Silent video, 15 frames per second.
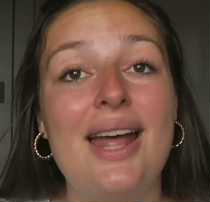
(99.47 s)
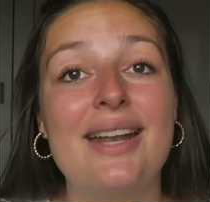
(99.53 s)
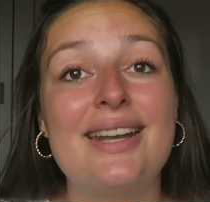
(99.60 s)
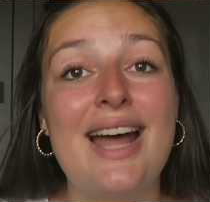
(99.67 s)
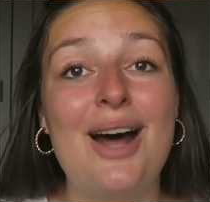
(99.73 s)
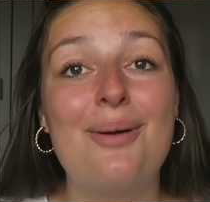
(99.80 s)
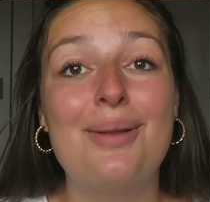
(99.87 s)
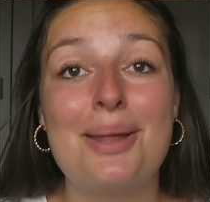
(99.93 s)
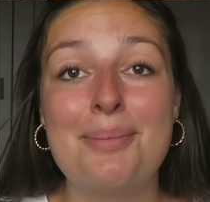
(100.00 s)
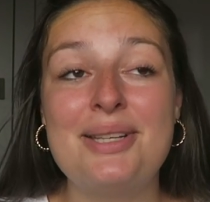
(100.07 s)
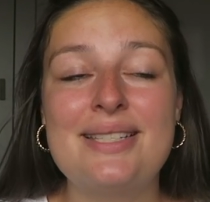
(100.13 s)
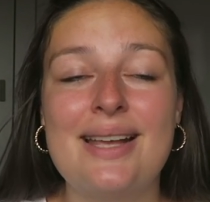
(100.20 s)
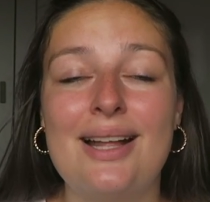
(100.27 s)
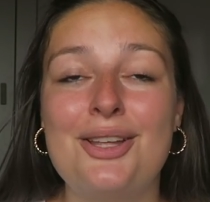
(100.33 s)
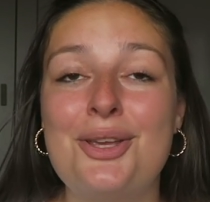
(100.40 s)
Now, let me
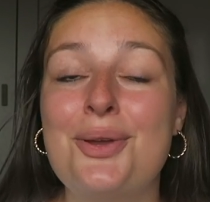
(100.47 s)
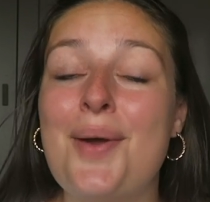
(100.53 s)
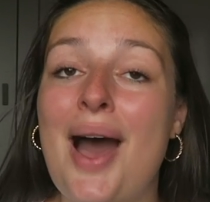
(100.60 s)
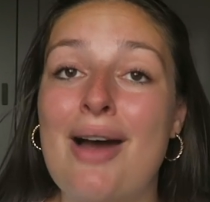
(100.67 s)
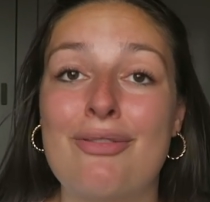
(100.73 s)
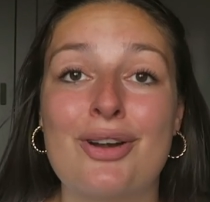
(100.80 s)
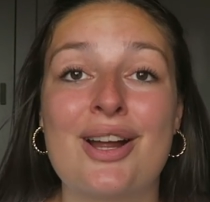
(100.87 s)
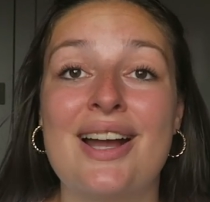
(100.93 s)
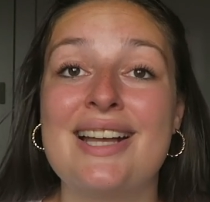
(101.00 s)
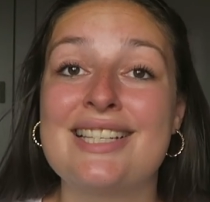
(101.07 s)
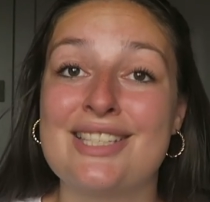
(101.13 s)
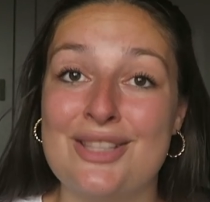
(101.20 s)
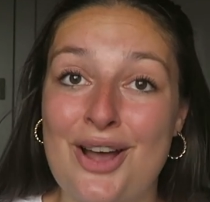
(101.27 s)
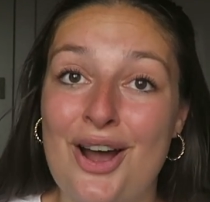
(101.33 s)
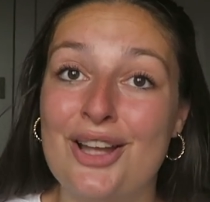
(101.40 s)
tell you, Africa
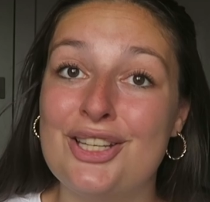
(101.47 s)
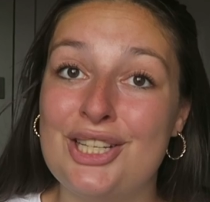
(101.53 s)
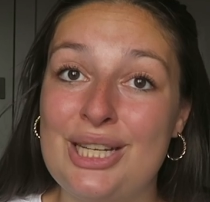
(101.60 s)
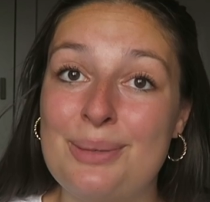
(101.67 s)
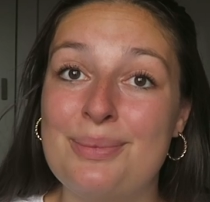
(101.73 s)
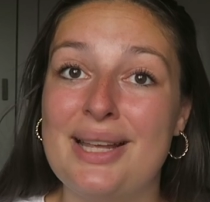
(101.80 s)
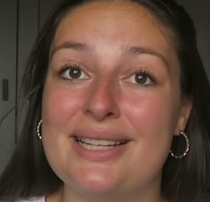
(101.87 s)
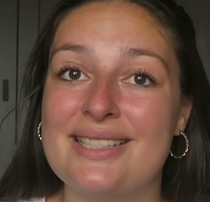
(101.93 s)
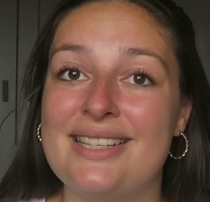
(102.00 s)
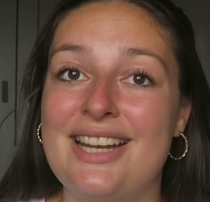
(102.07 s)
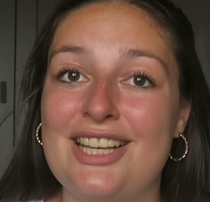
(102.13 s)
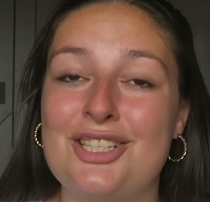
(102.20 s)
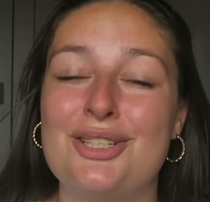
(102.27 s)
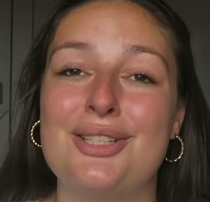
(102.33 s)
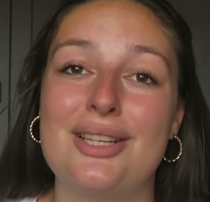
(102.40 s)
is not a cheap
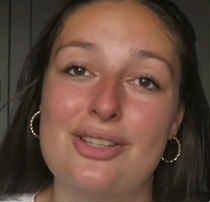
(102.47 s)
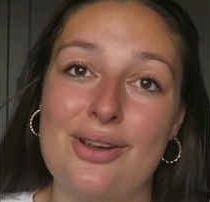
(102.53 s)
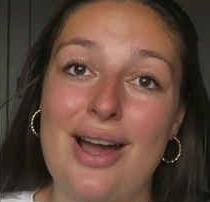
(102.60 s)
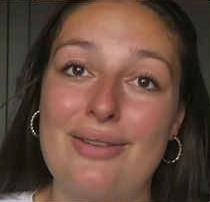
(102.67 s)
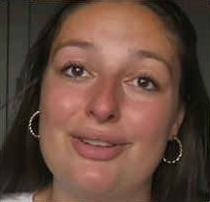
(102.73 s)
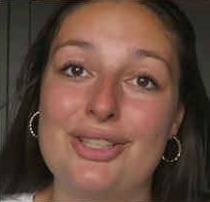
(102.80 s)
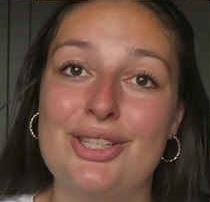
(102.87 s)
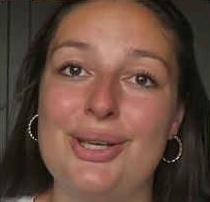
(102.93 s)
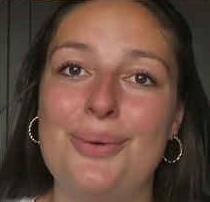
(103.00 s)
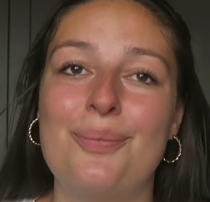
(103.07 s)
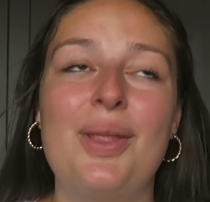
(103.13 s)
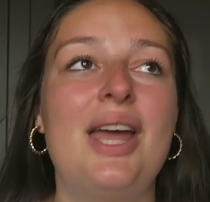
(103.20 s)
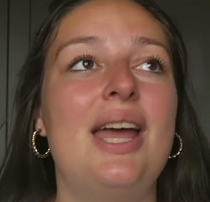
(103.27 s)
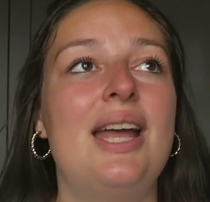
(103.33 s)
destination to travel to.